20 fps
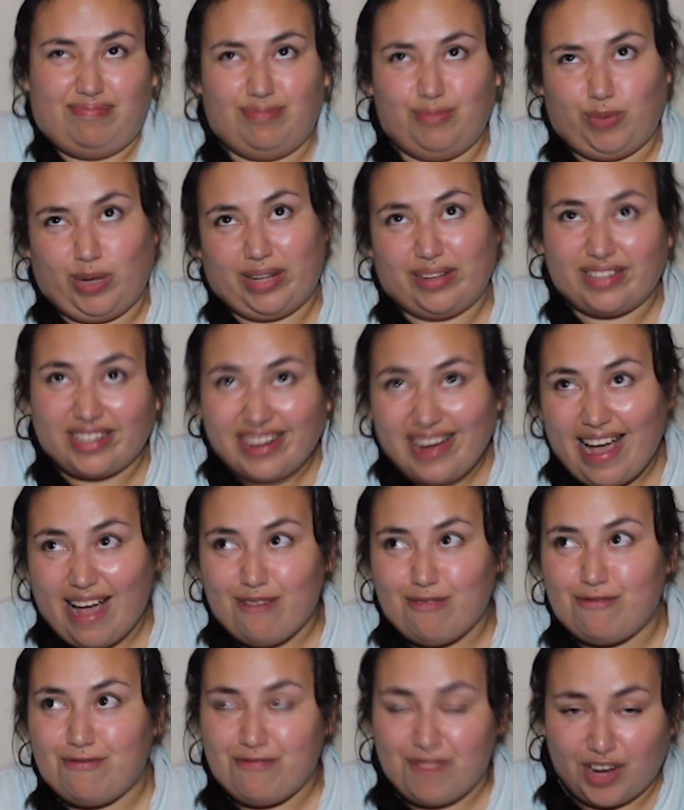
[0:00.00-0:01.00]
not
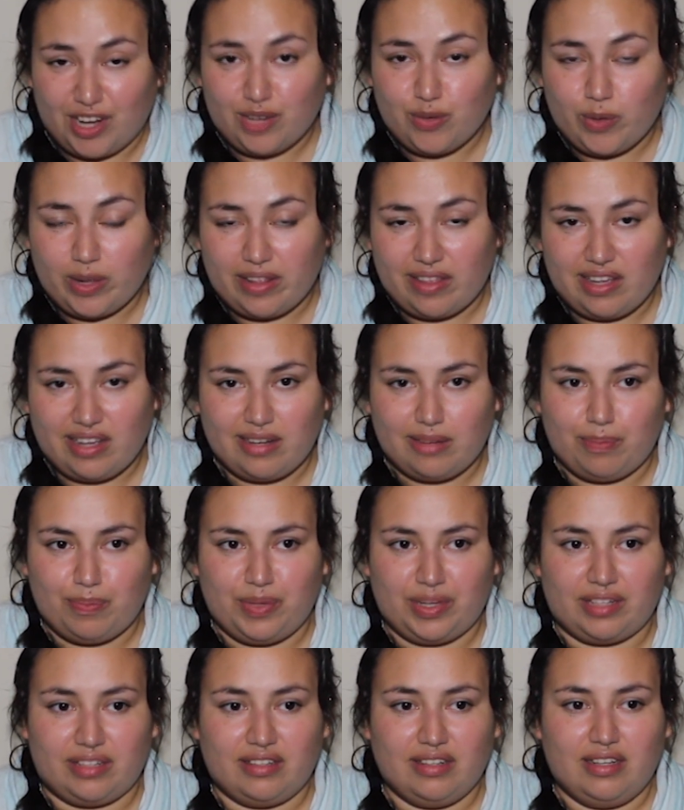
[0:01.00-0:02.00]
have fun with it,
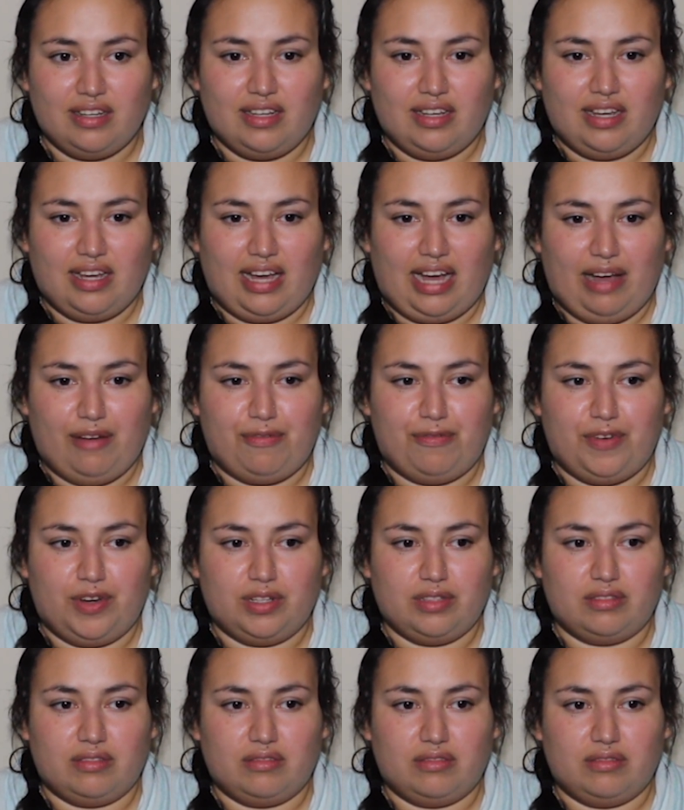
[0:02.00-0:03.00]
but have
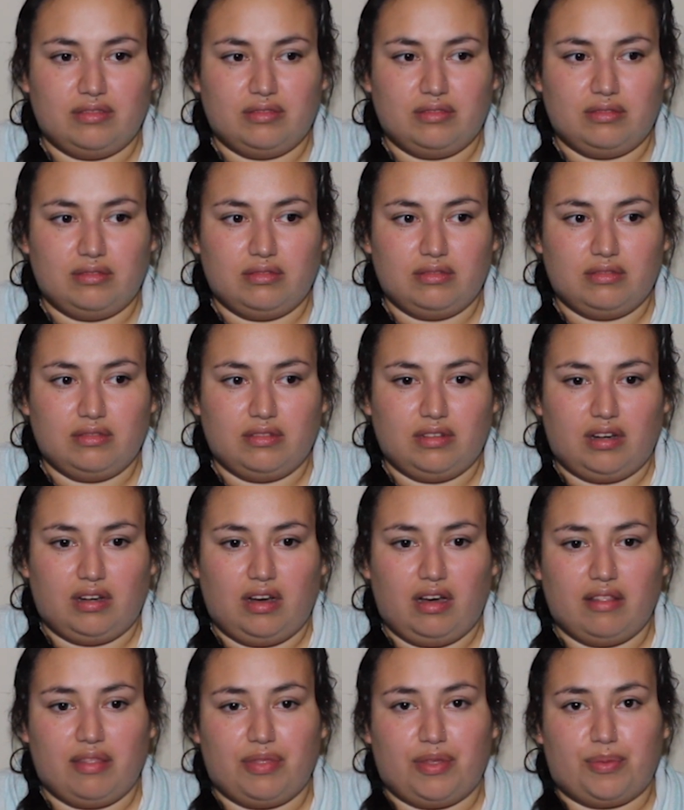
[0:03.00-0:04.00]
fun
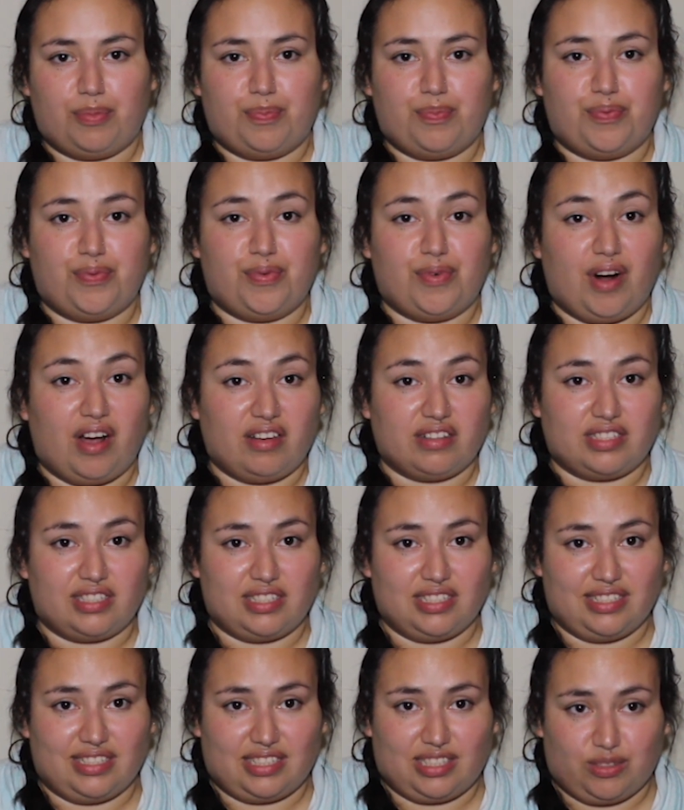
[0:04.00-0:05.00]
on the
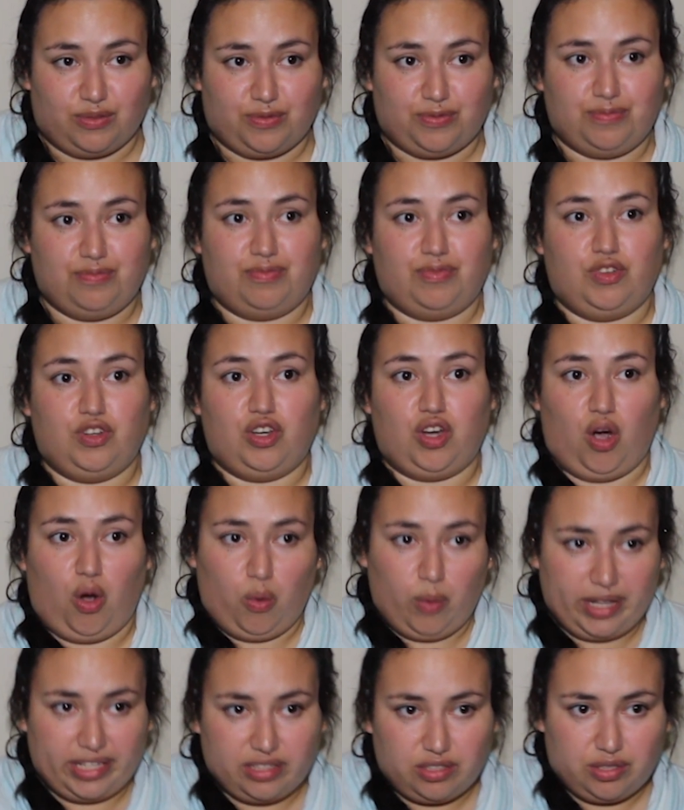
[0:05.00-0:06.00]
process of
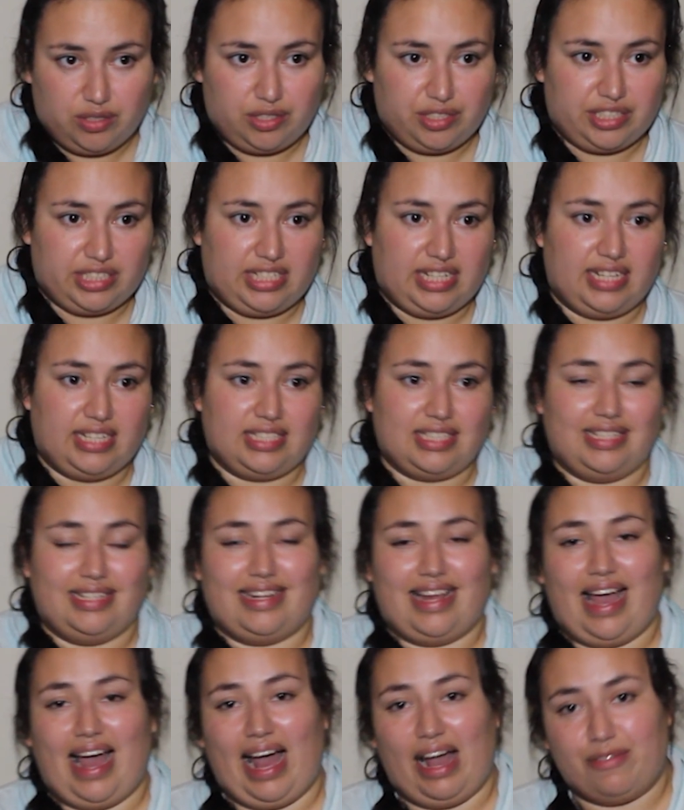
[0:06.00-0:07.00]
going to your test
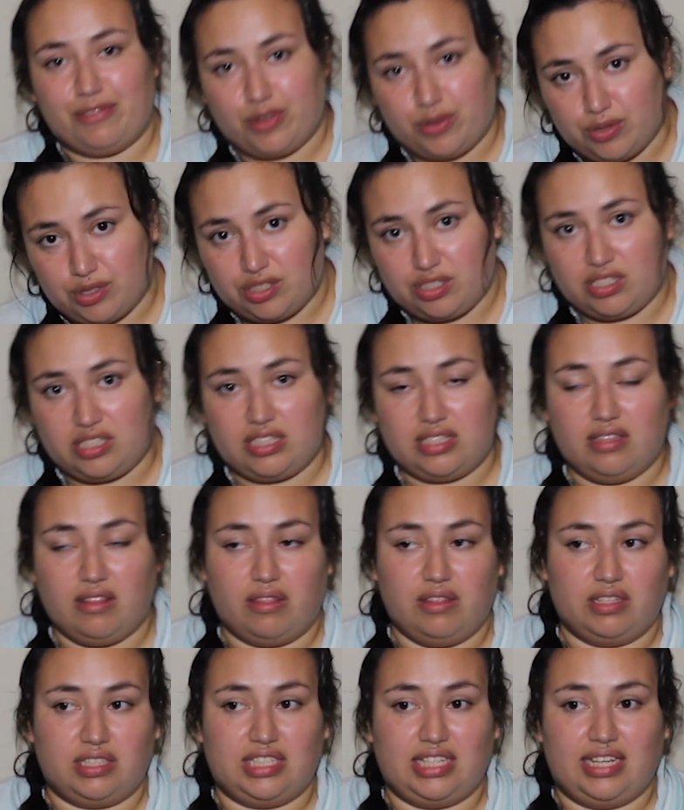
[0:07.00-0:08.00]
and after
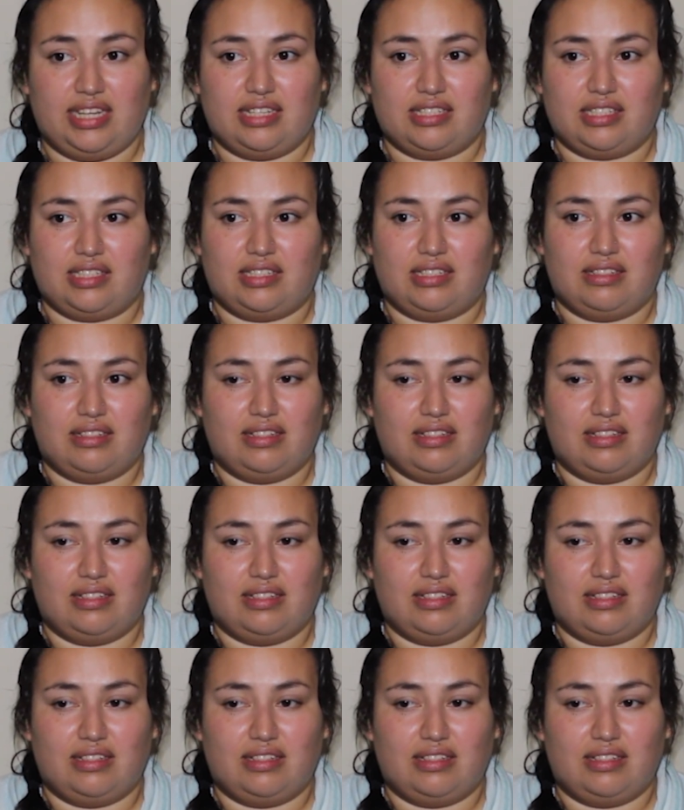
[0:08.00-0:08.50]
the test.